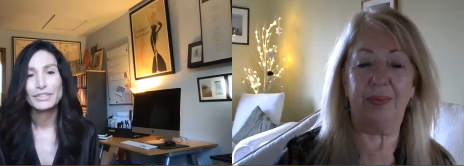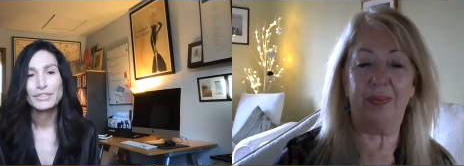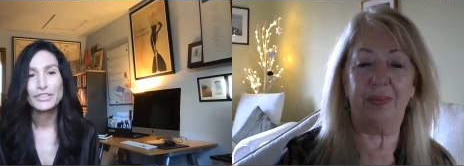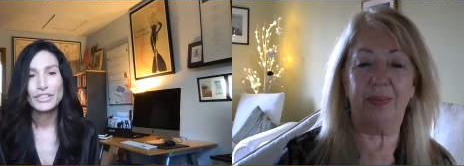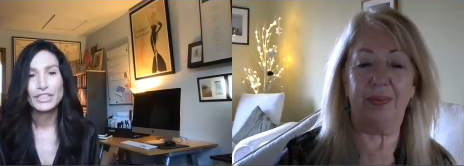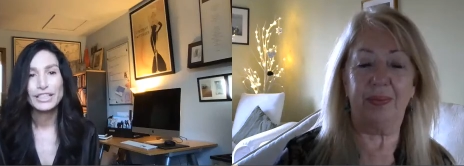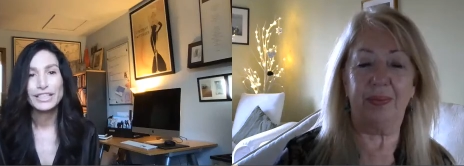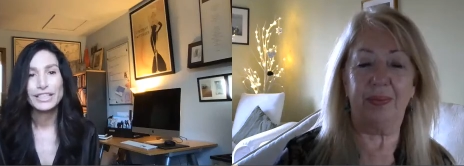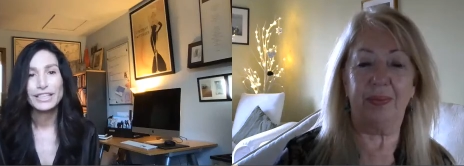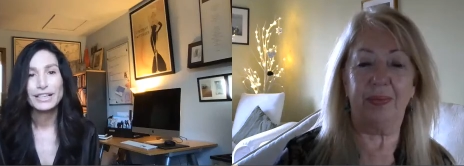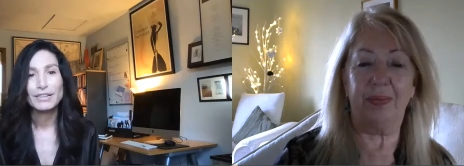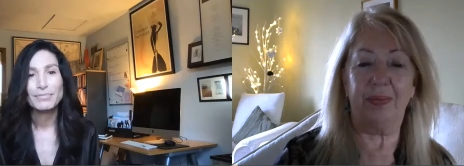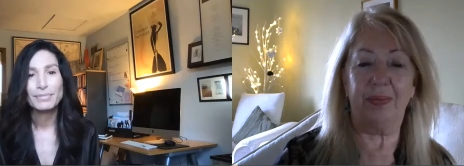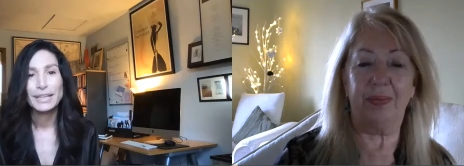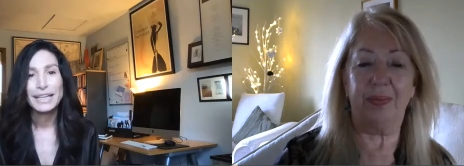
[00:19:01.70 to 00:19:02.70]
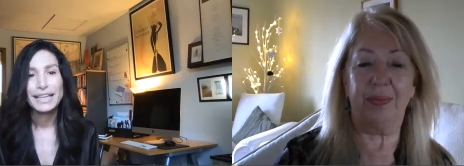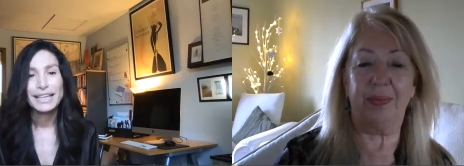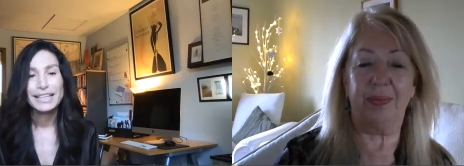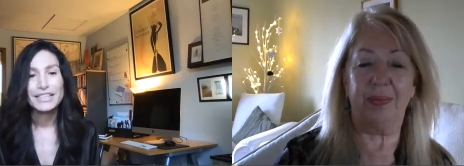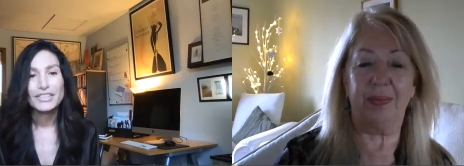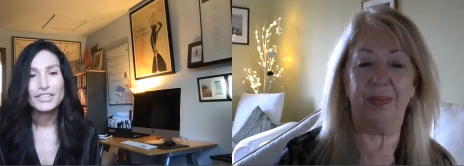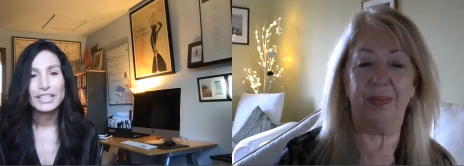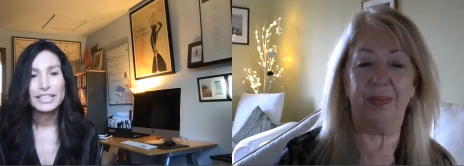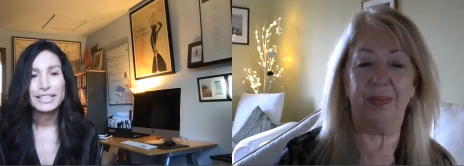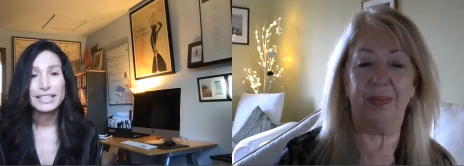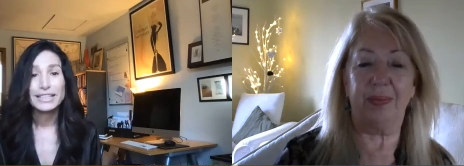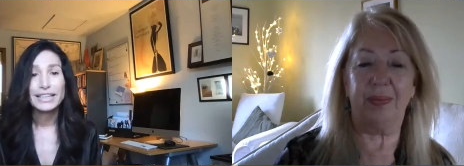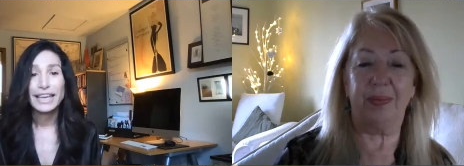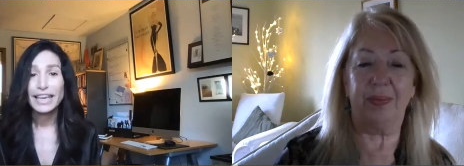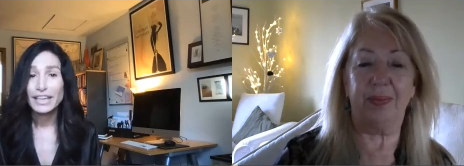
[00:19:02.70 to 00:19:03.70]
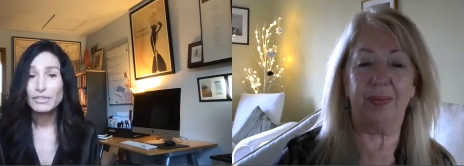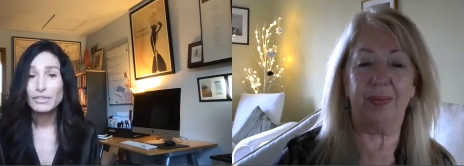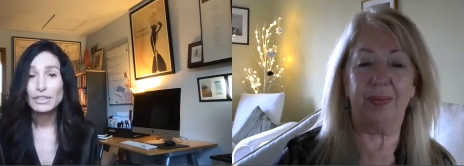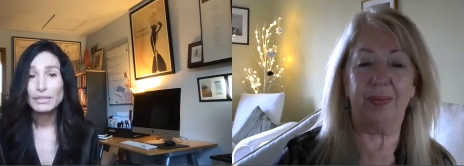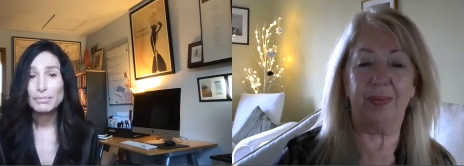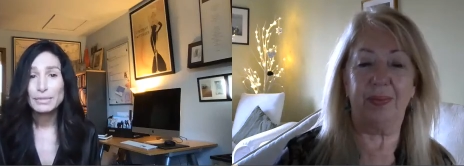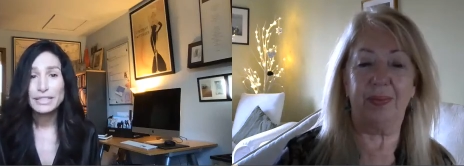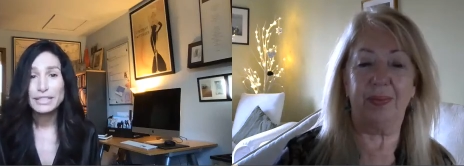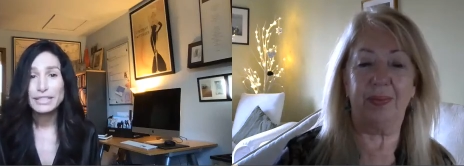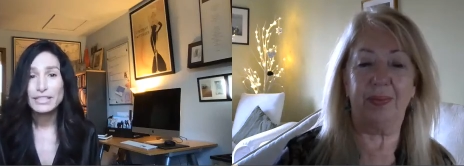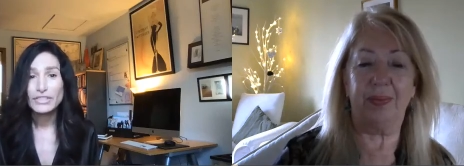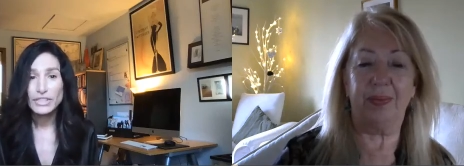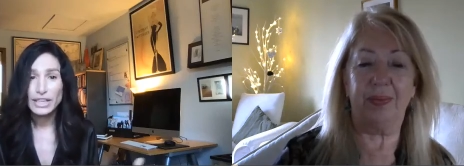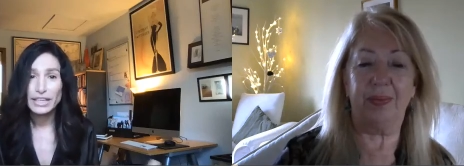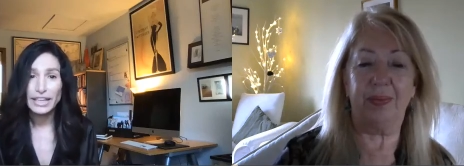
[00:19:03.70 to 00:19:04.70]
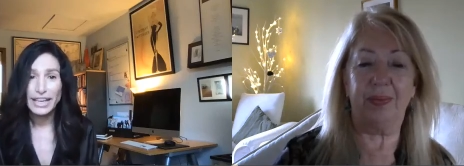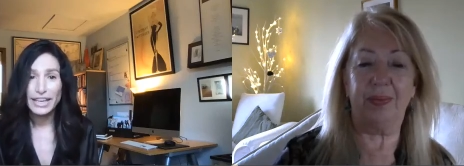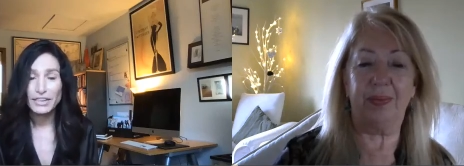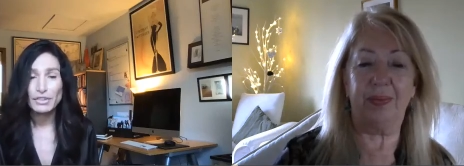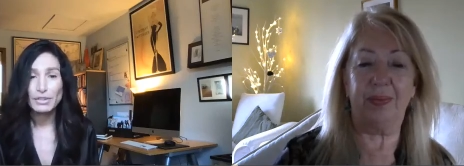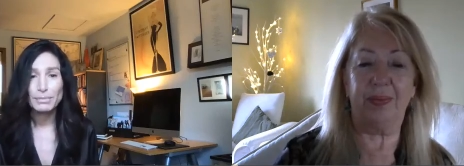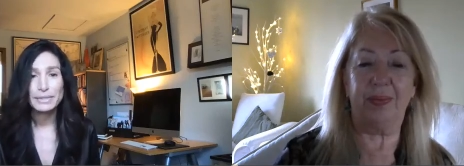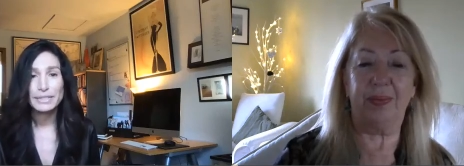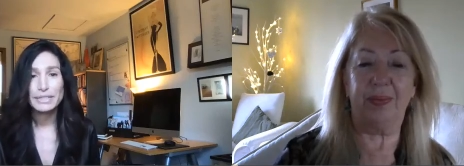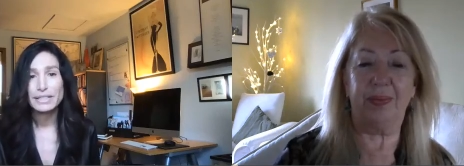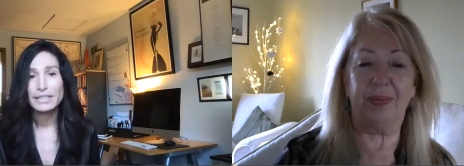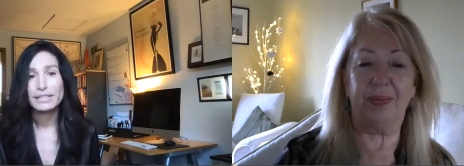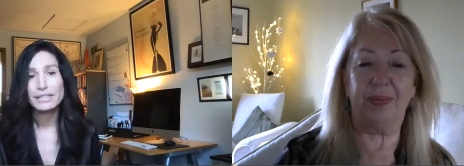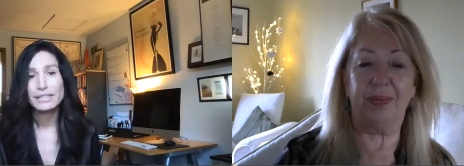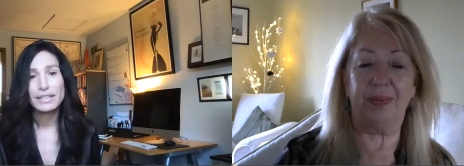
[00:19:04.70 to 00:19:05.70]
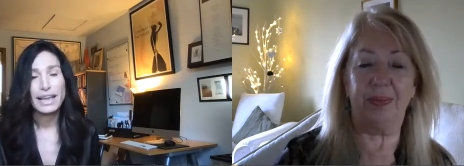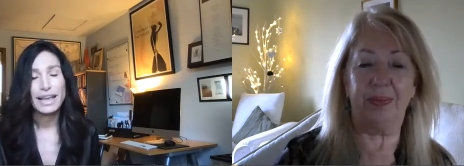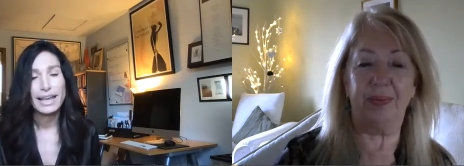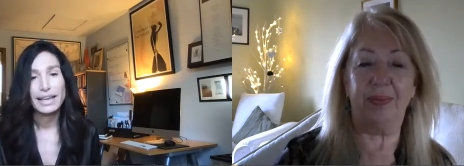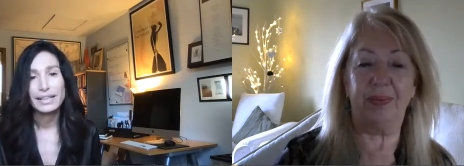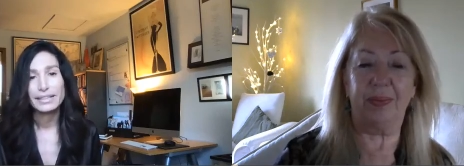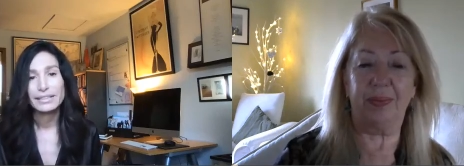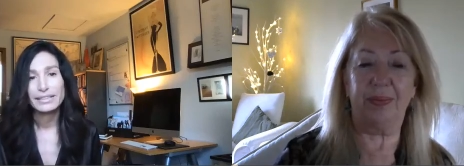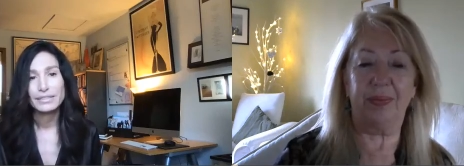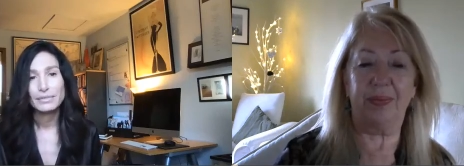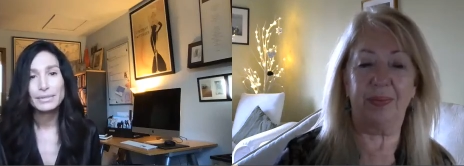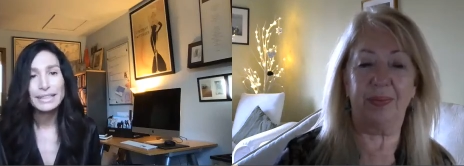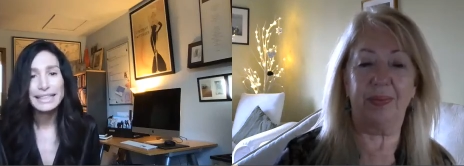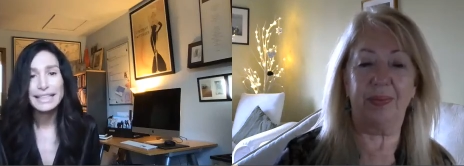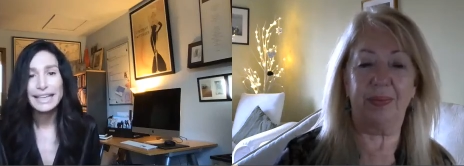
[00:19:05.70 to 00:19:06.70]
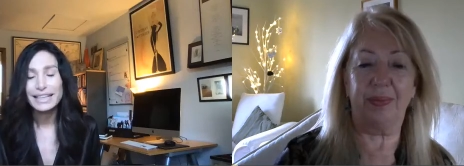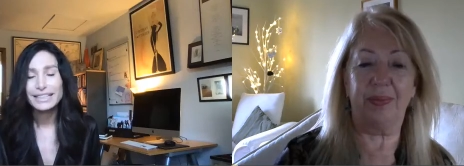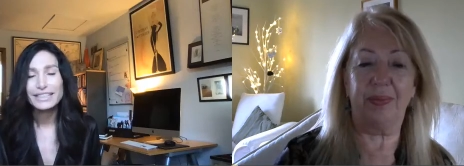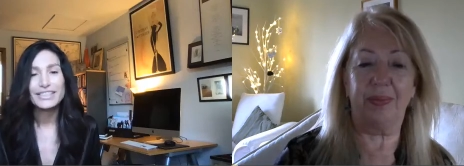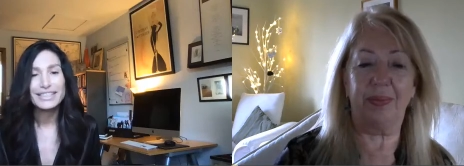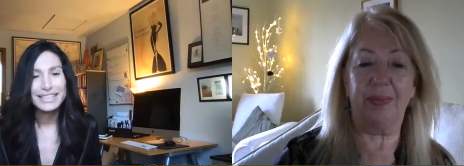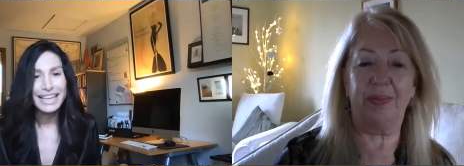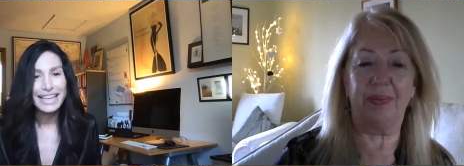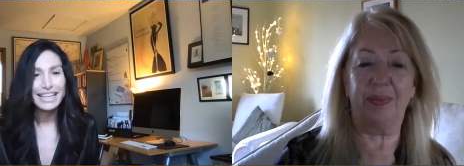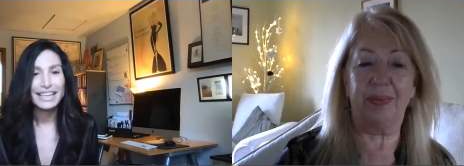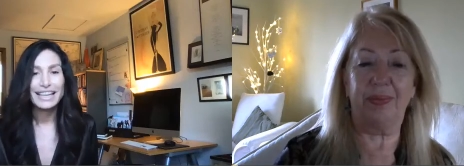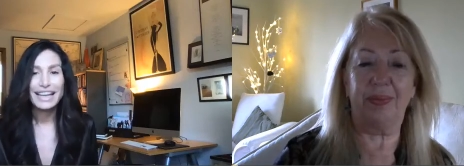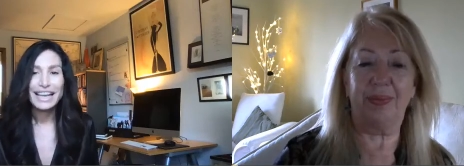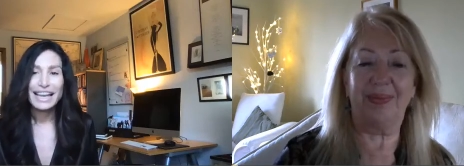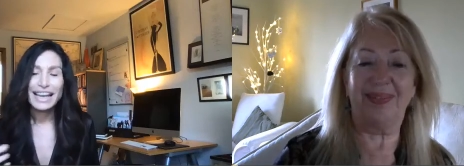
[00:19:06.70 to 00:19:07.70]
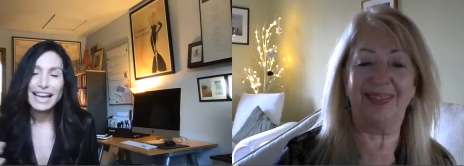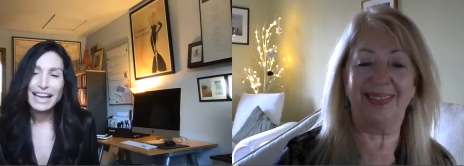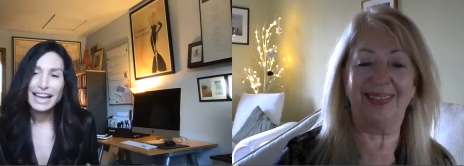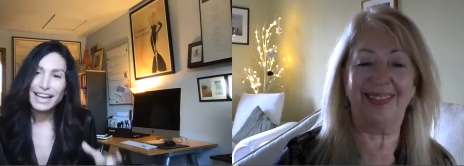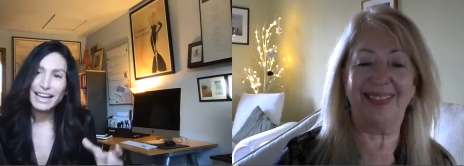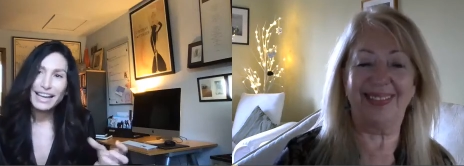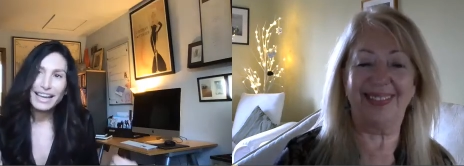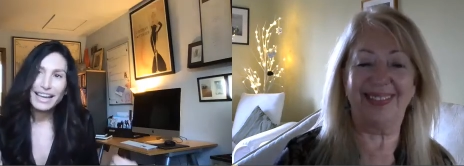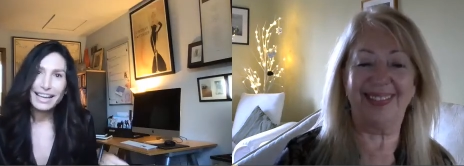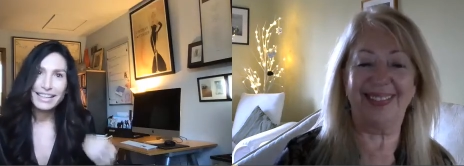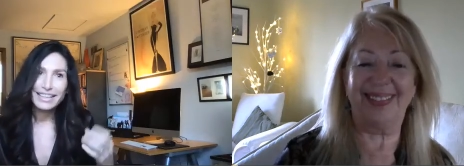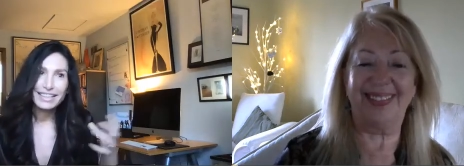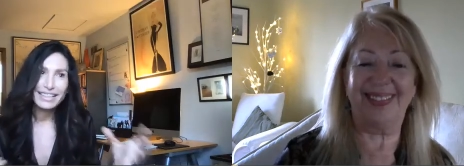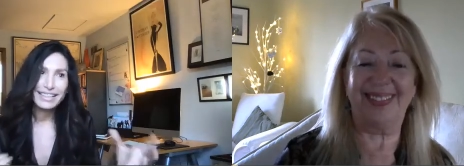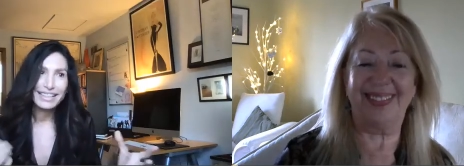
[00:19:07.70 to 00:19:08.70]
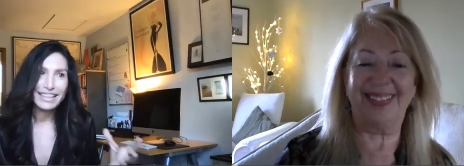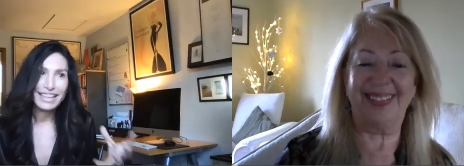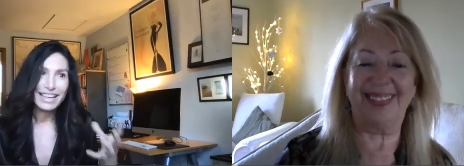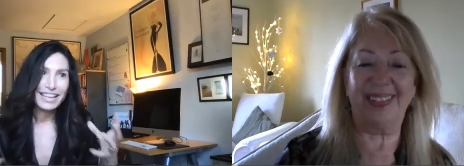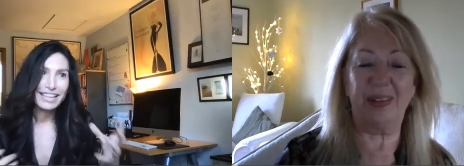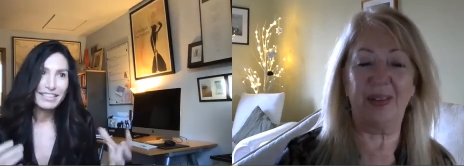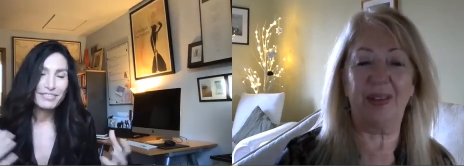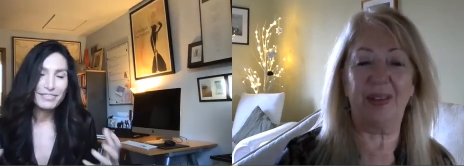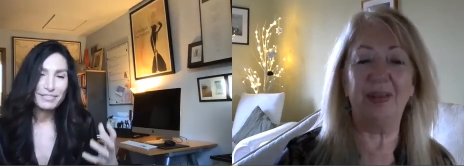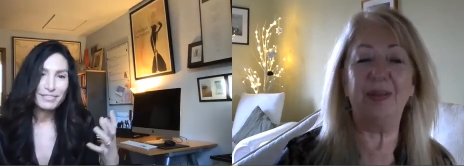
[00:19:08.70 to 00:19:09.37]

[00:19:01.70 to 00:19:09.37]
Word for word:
Speaker 1: She um, she did a catering business. She had a catering business, and really, I just take a I